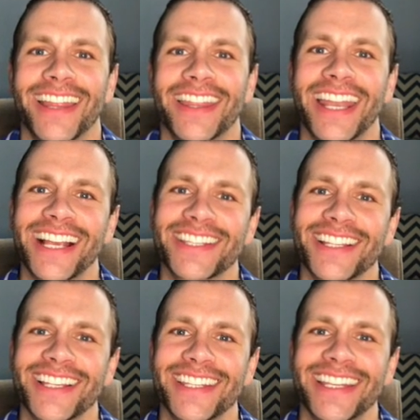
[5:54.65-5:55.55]
The next
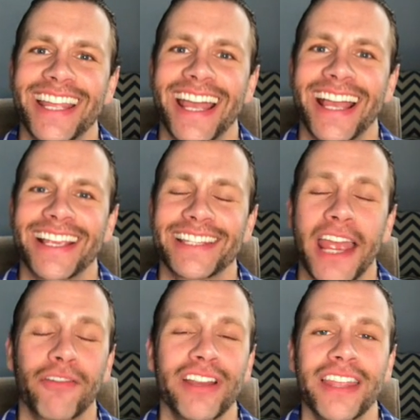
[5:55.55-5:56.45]
lesson has
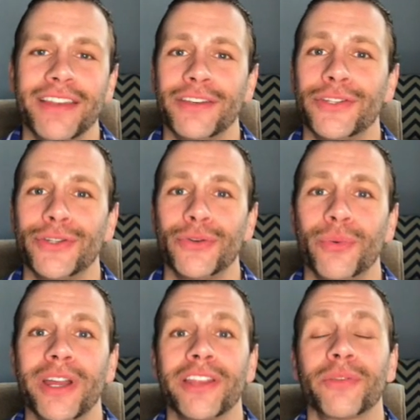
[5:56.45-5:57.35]
everything to do
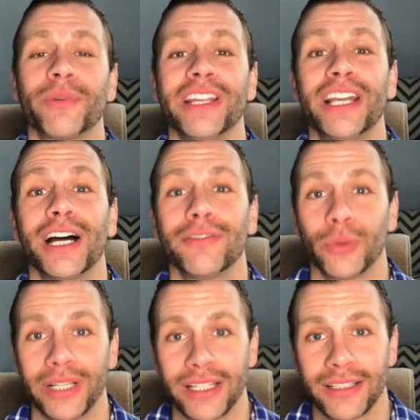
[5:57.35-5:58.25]
with
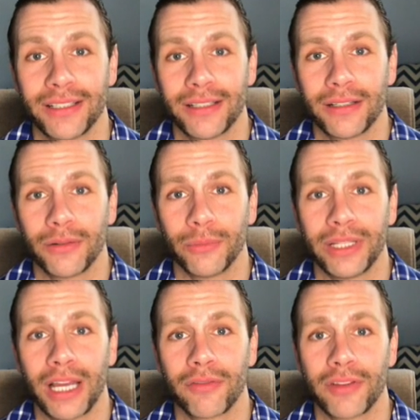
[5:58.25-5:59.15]
recovery. We
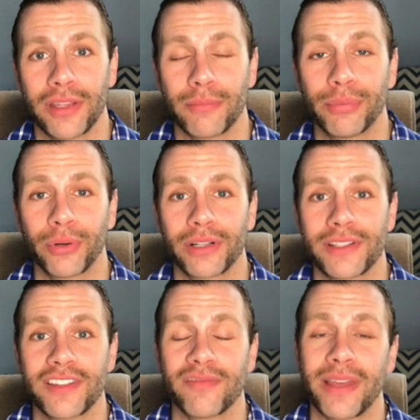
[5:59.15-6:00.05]
cover the
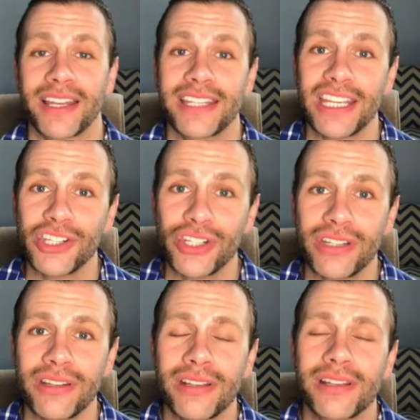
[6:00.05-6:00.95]
importance of
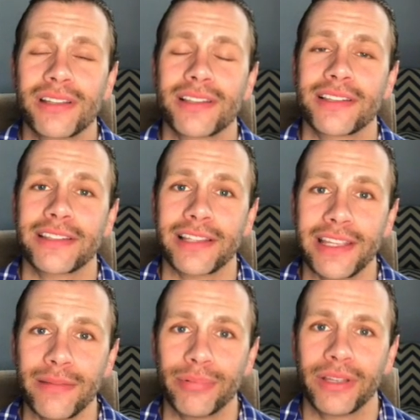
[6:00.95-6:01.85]
meditation,
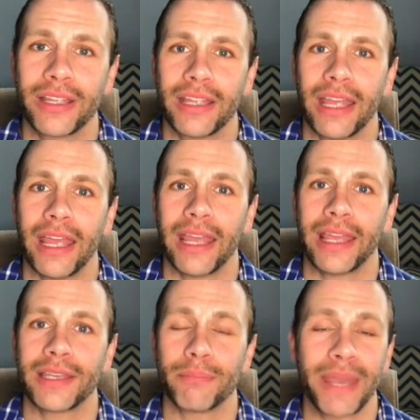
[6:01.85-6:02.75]
sleep, and